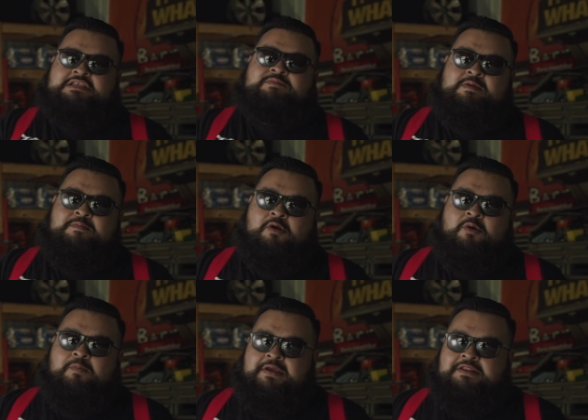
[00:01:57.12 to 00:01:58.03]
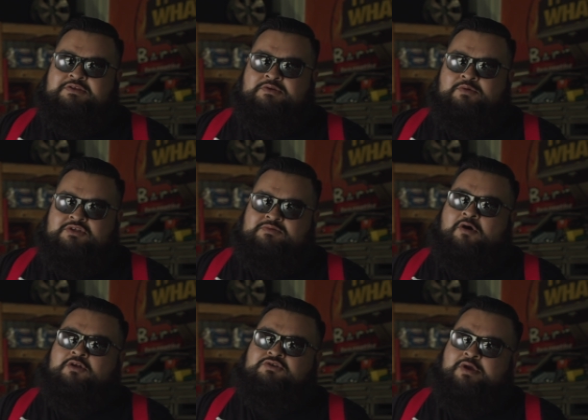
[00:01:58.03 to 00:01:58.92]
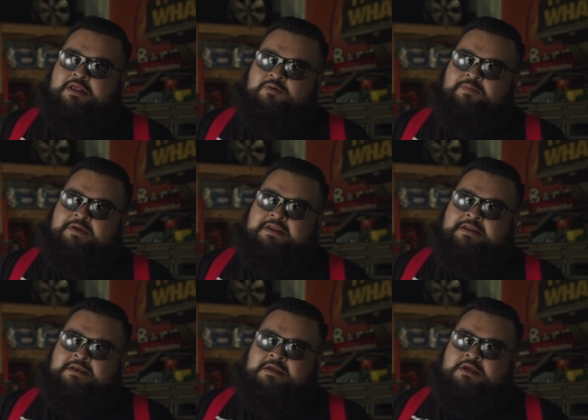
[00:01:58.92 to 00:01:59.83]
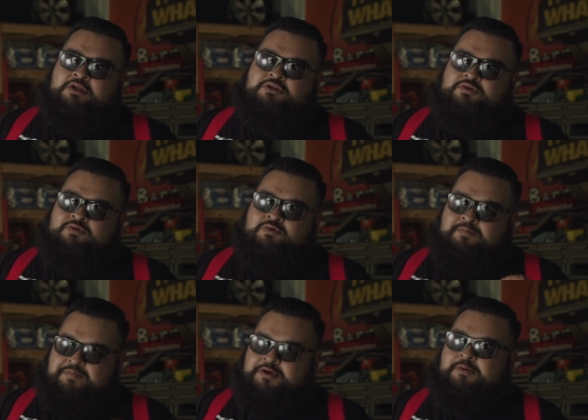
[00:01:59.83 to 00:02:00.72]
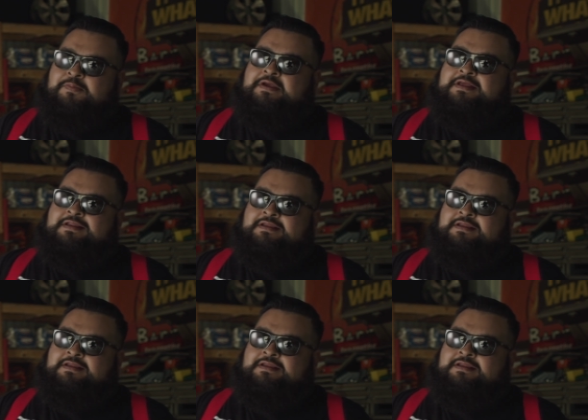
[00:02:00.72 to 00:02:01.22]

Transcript: HEB barrel pit to a small trailer pit to a bigger pit